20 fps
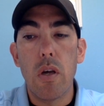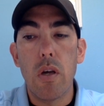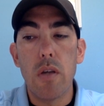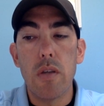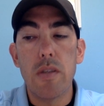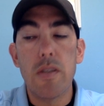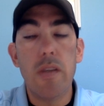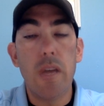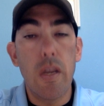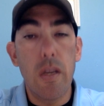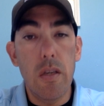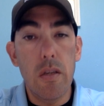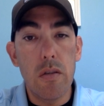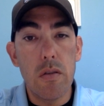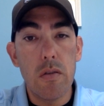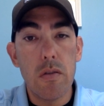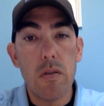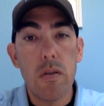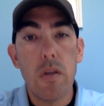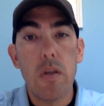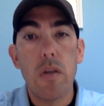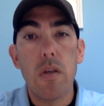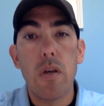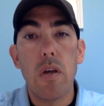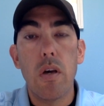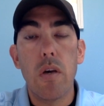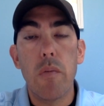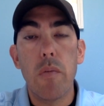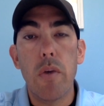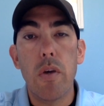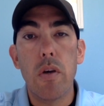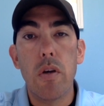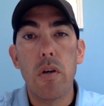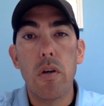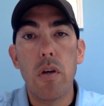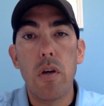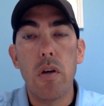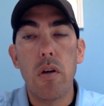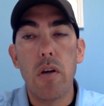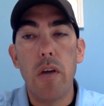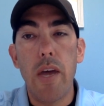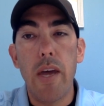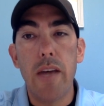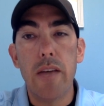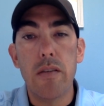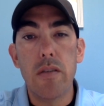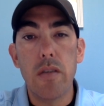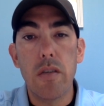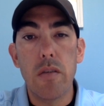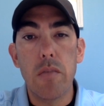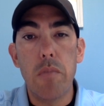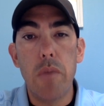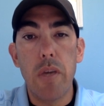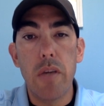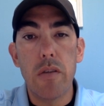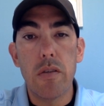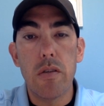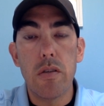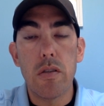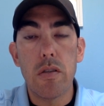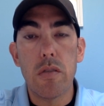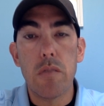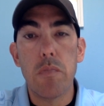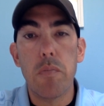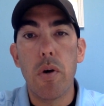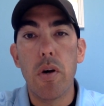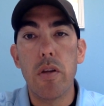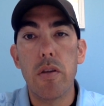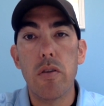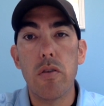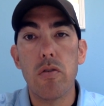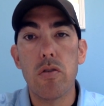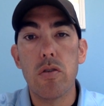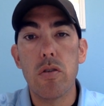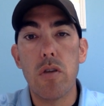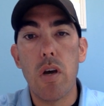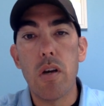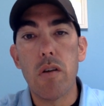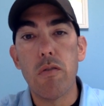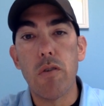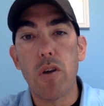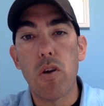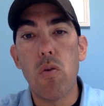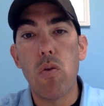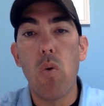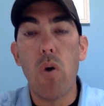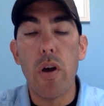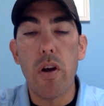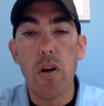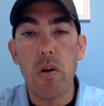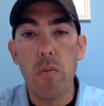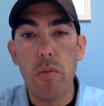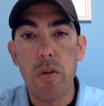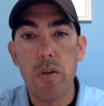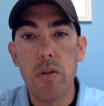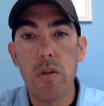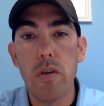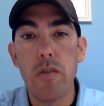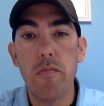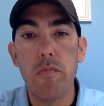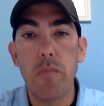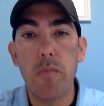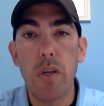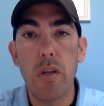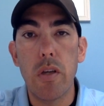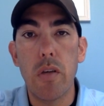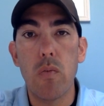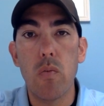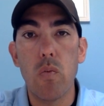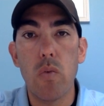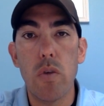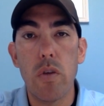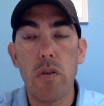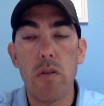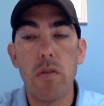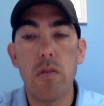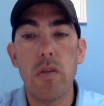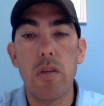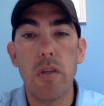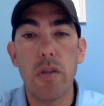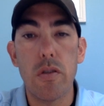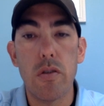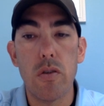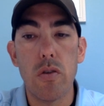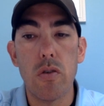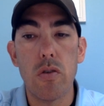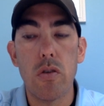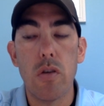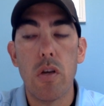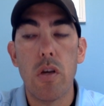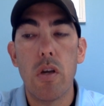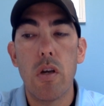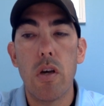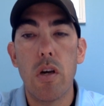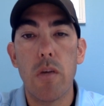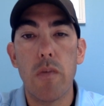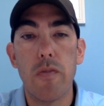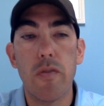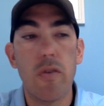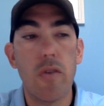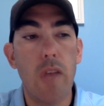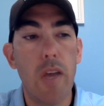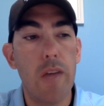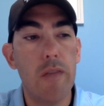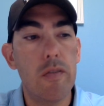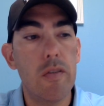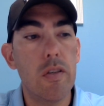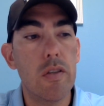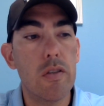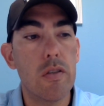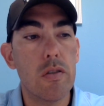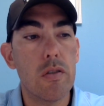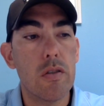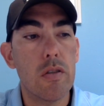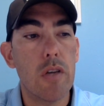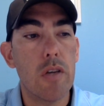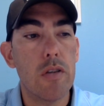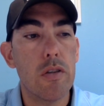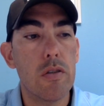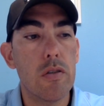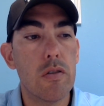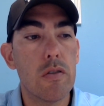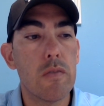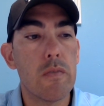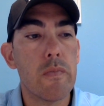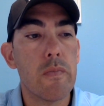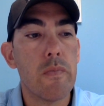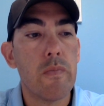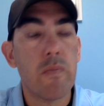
settings on an as needed basis, but there's not a requirement of meeting with teachers for live teaching sessions.